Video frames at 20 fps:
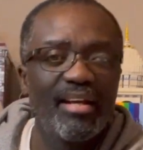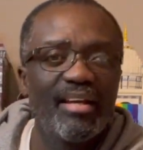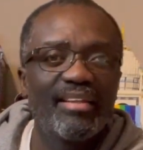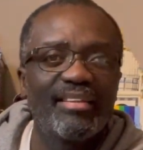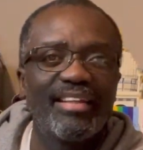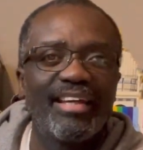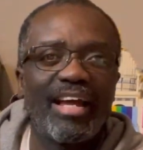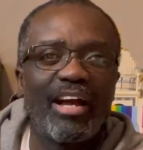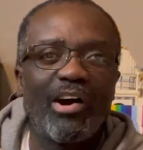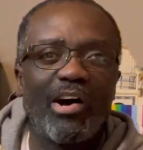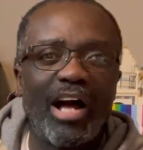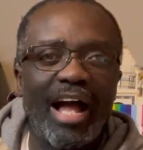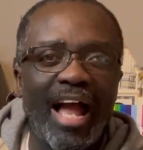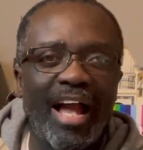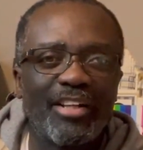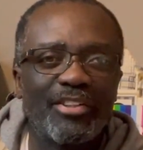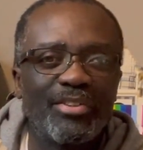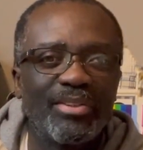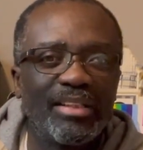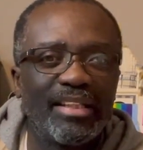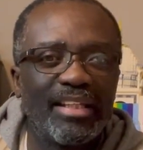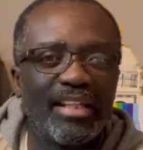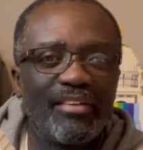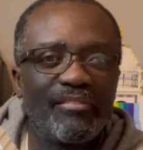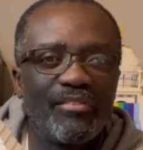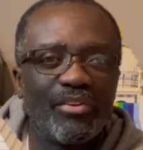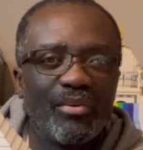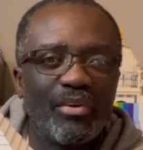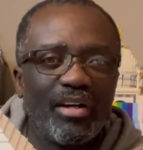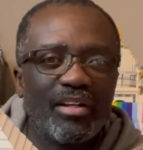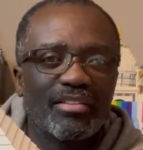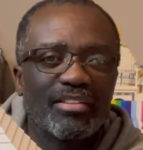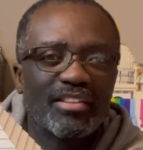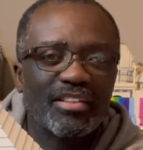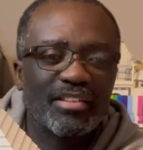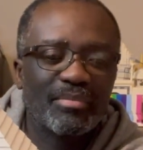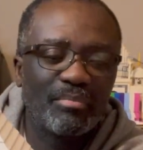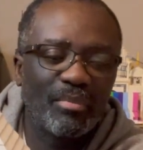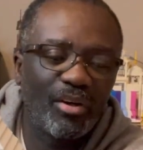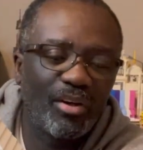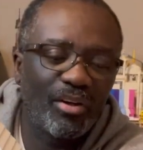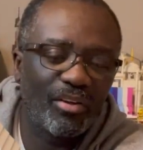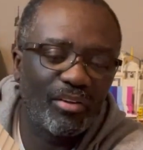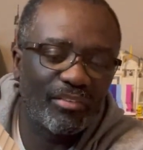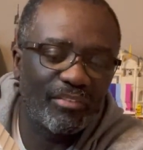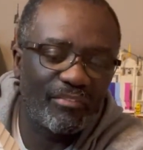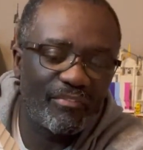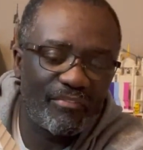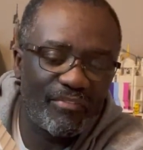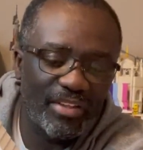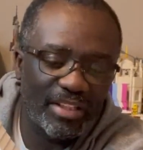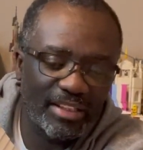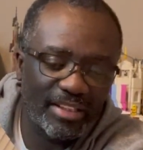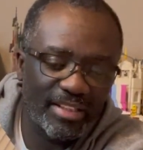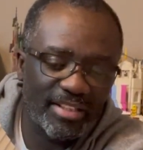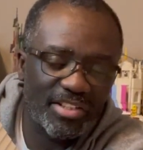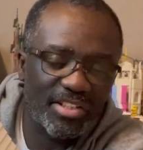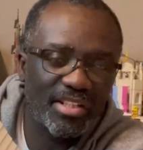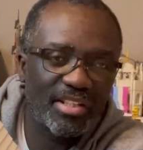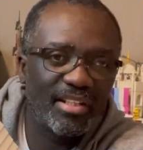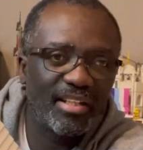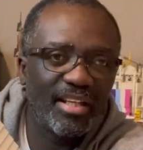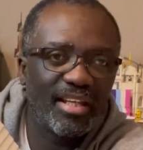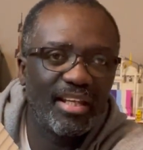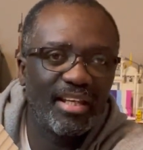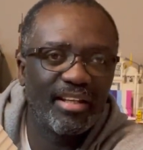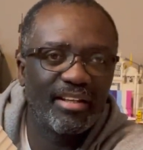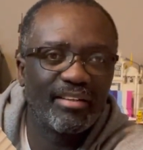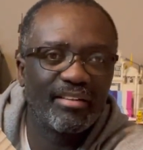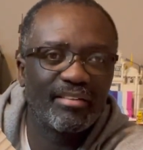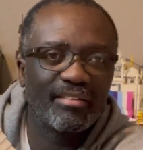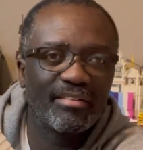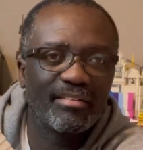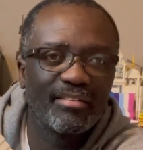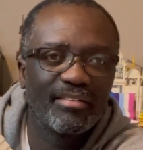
They actually give you a small village here.